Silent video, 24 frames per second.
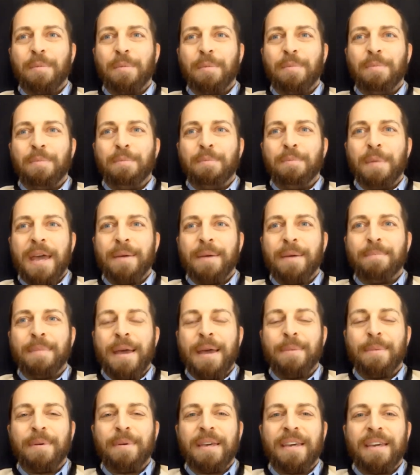
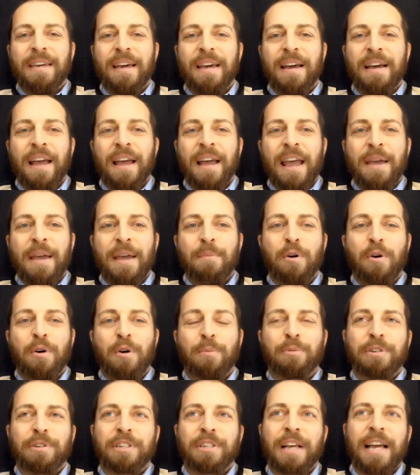maybe a more
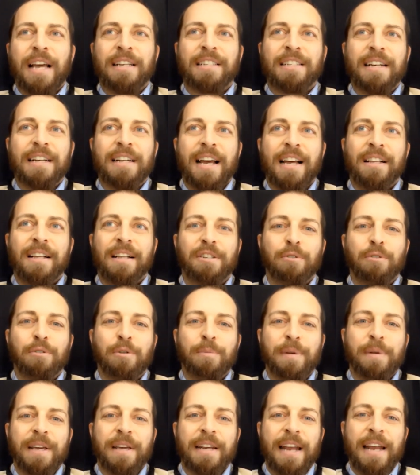precise analogy
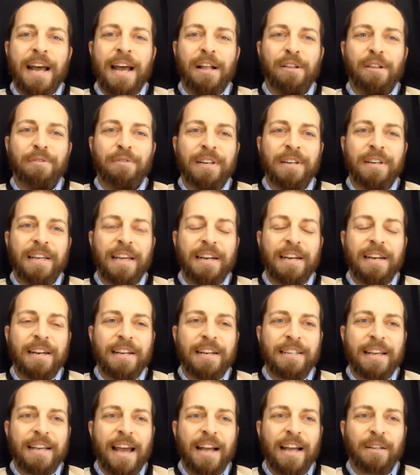would be an elephant getting
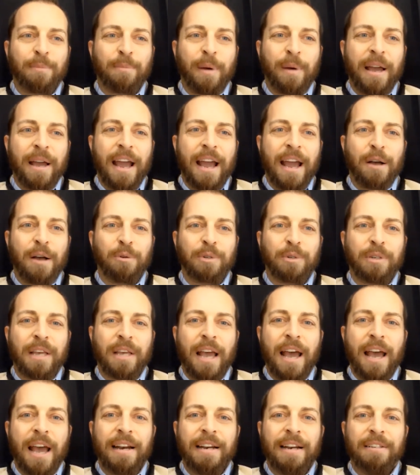attacked by a house
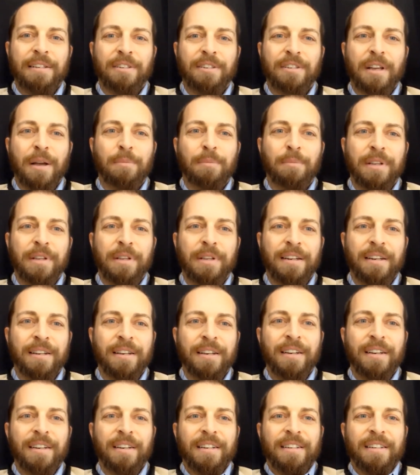cat and stumbling
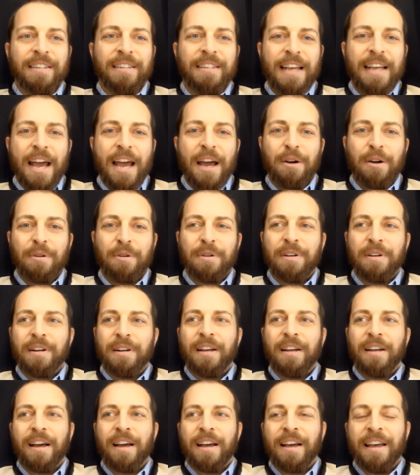down
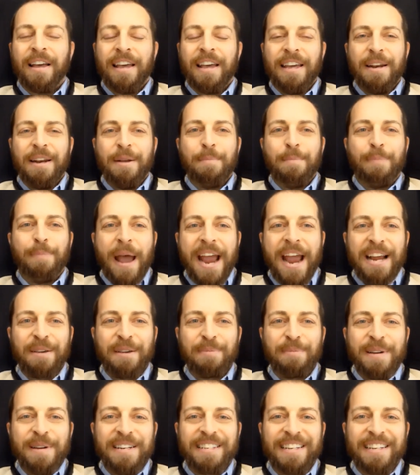an
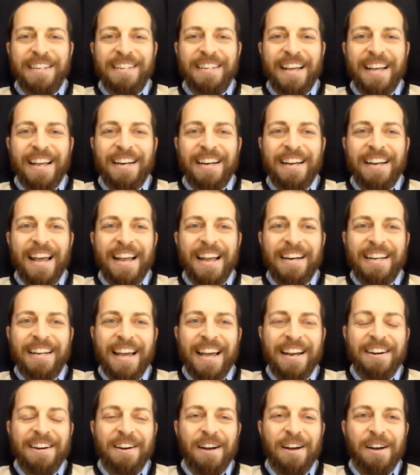embankment and
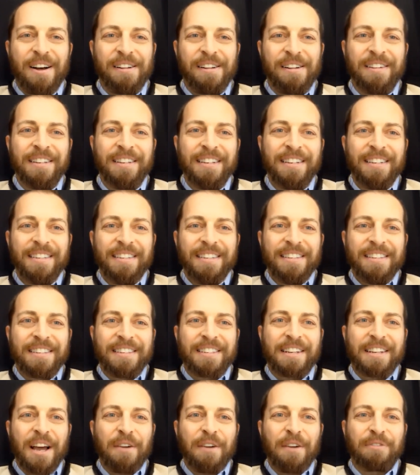getting all
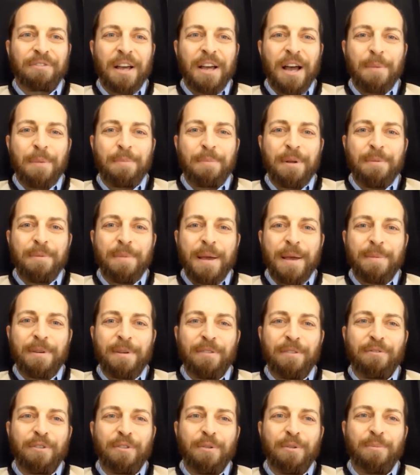scuffed up and maybe
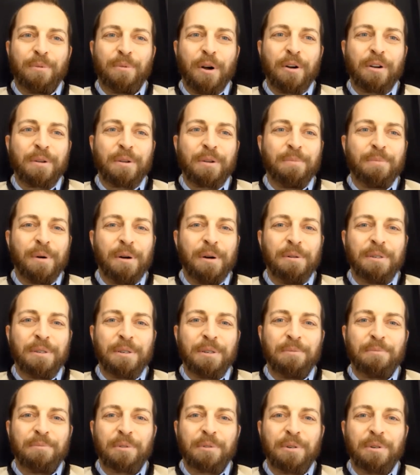a few broken bones
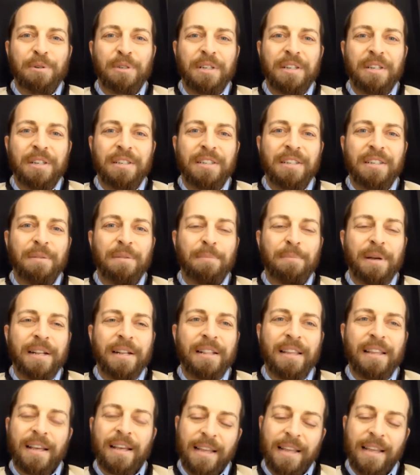and bruises. But
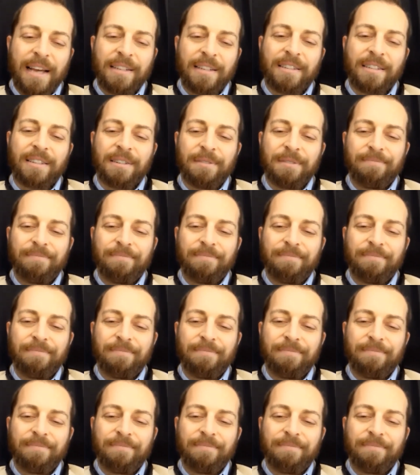that's